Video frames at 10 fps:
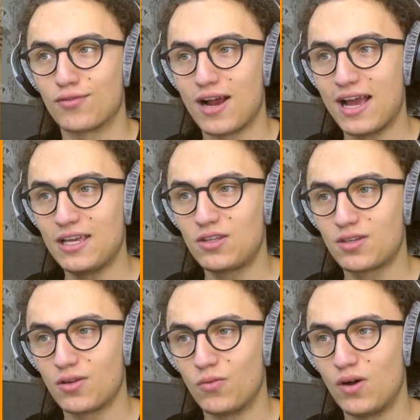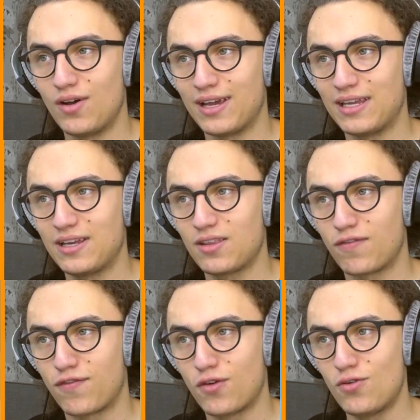right while hitting the
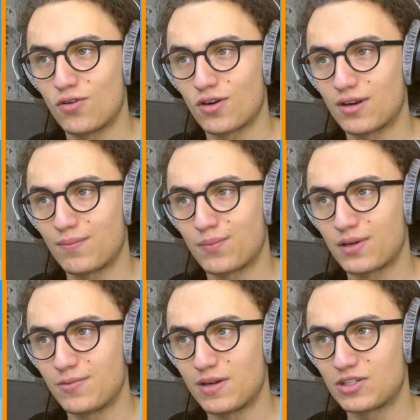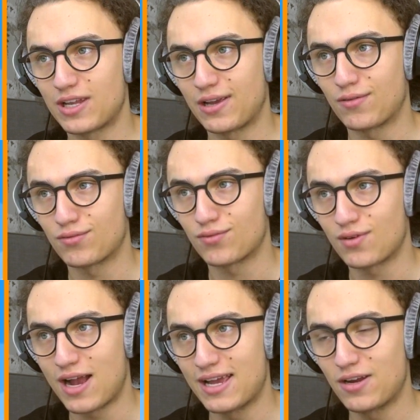floor, pretty much like
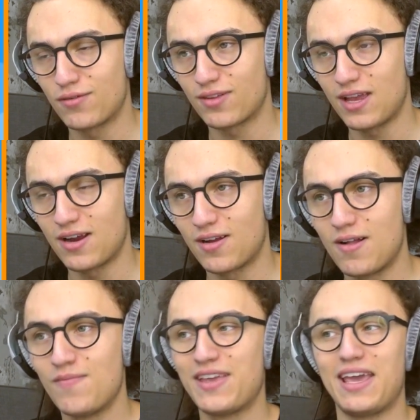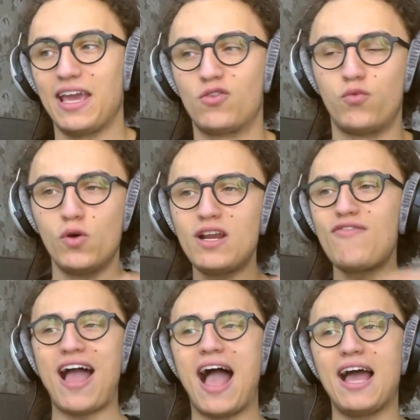right over there, it would
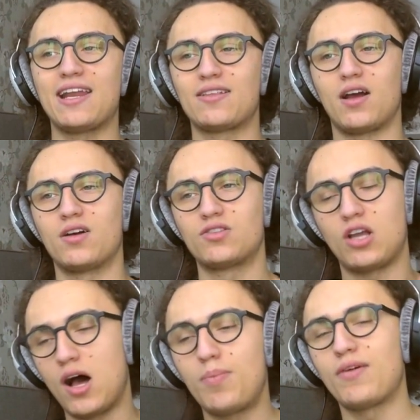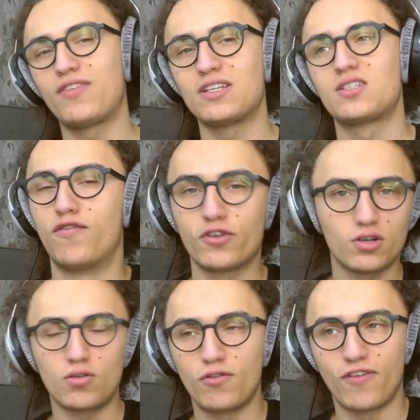have added on top of his
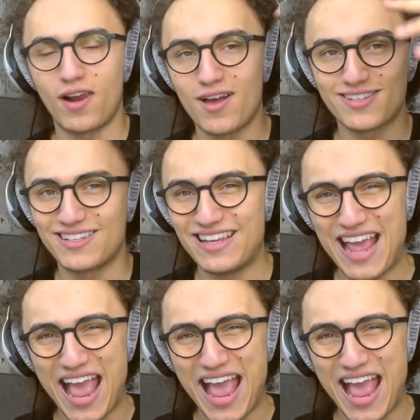vertical velocity